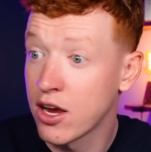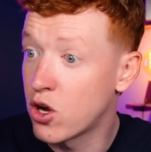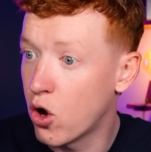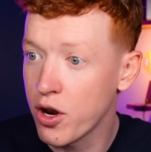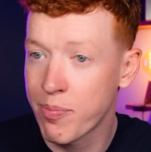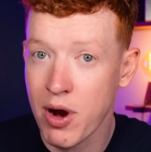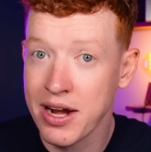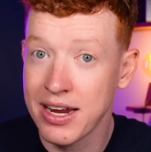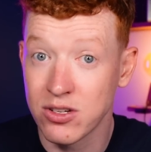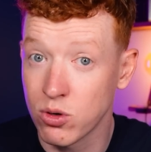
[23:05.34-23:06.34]
Connor
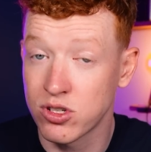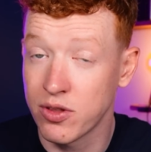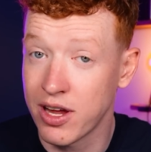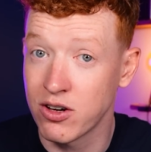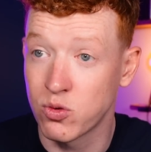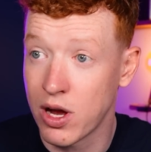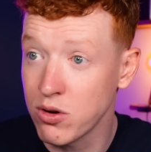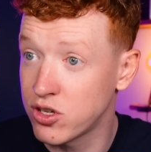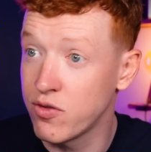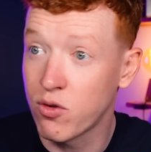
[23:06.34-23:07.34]
Bradley is also there as well,
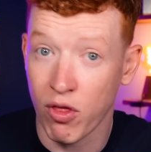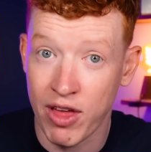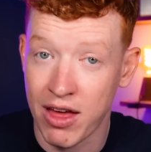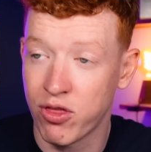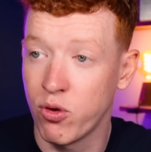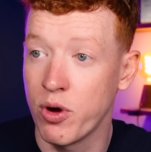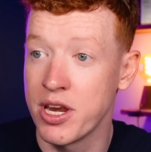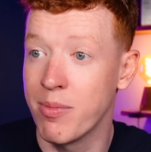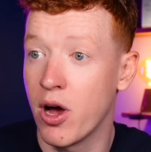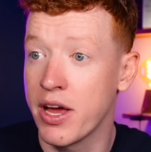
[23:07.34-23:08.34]
so you've got that thought in
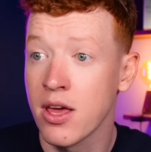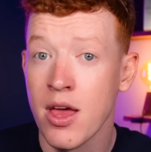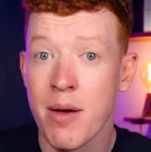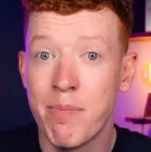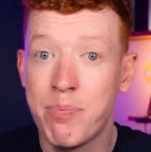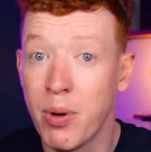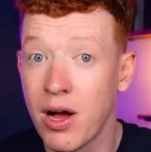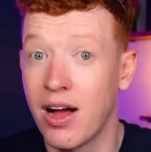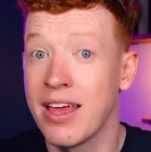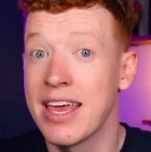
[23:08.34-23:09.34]
your mind.
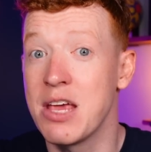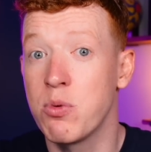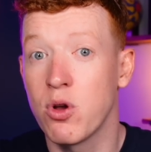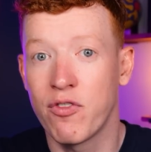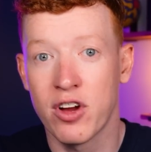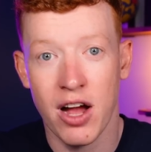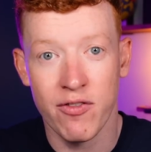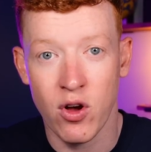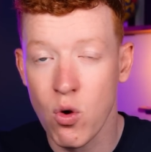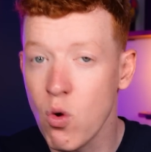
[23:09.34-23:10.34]
But he would offer
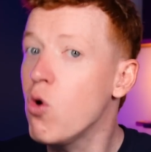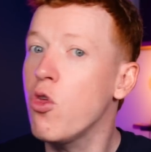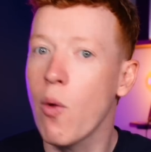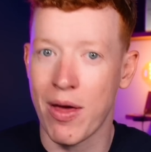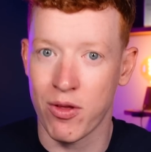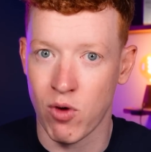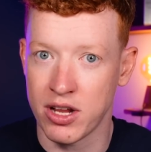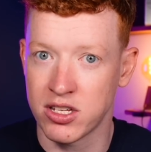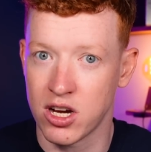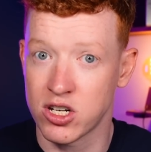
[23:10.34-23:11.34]
cover all the way at the
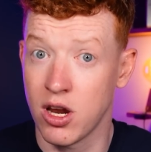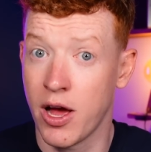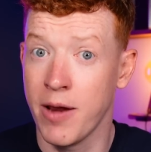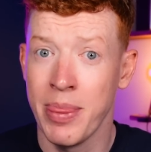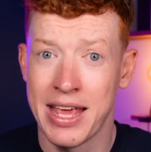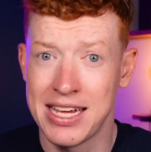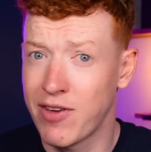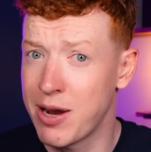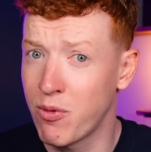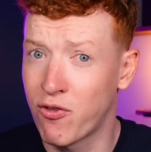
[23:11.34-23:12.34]
right touchline. He's
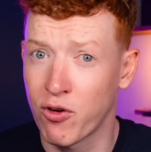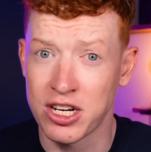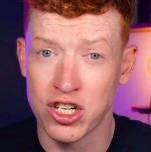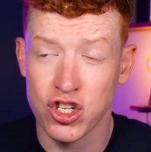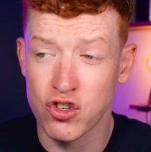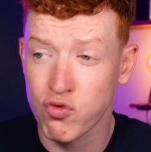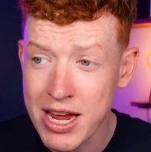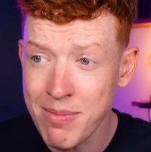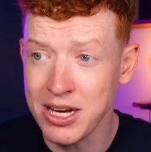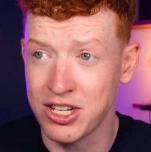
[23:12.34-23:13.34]
available for an
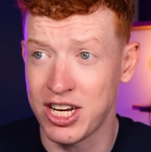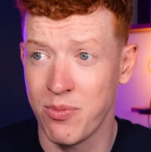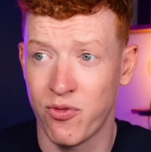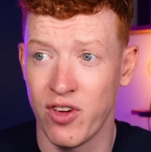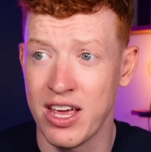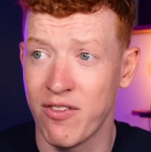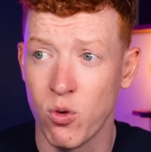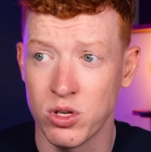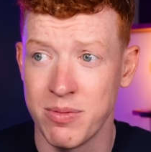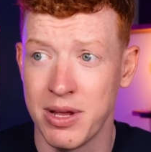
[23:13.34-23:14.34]
extremely cheap fee at
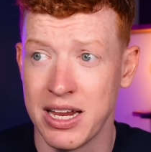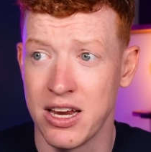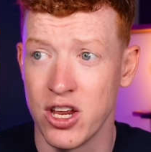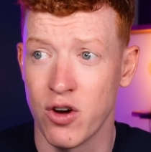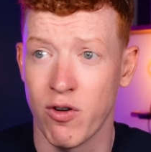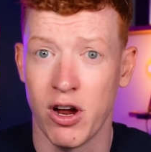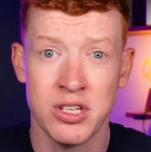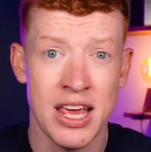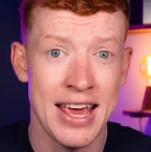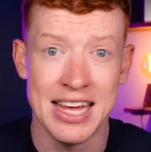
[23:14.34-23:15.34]
40 million
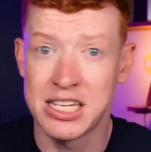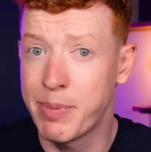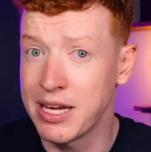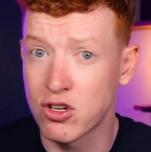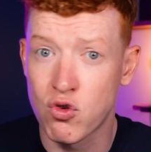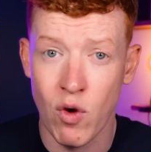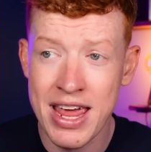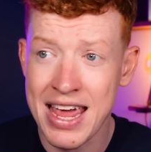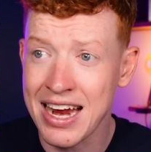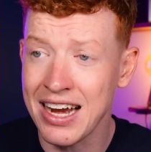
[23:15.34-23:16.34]
euros. He speaks
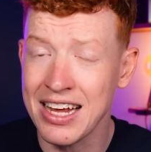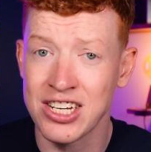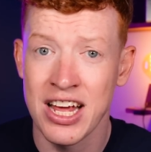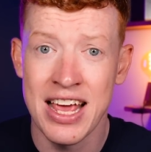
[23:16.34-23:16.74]
great English.